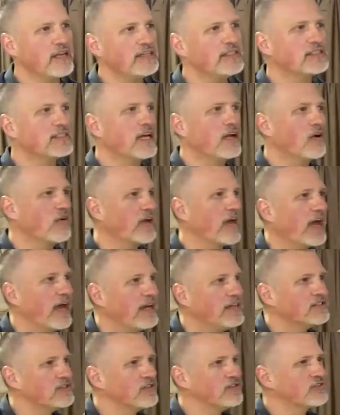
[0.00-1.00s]
He said,
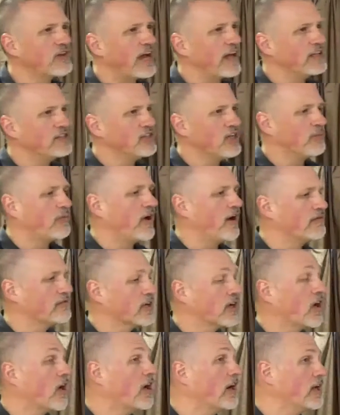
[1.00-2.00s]
okay. So he tried to jump off
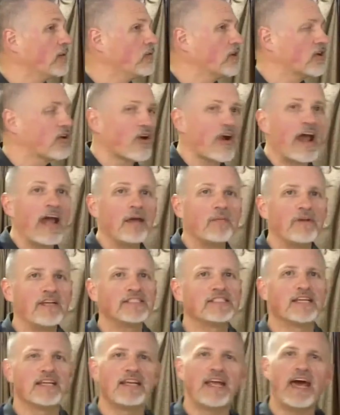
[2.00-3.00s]
the car and it would crank, but
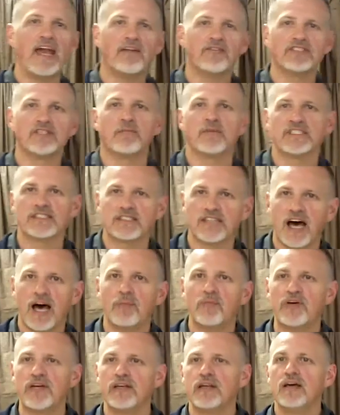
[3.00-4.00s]
he said, Dad, every time I
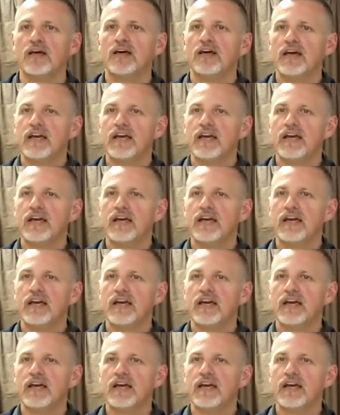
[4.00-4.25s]
stop it,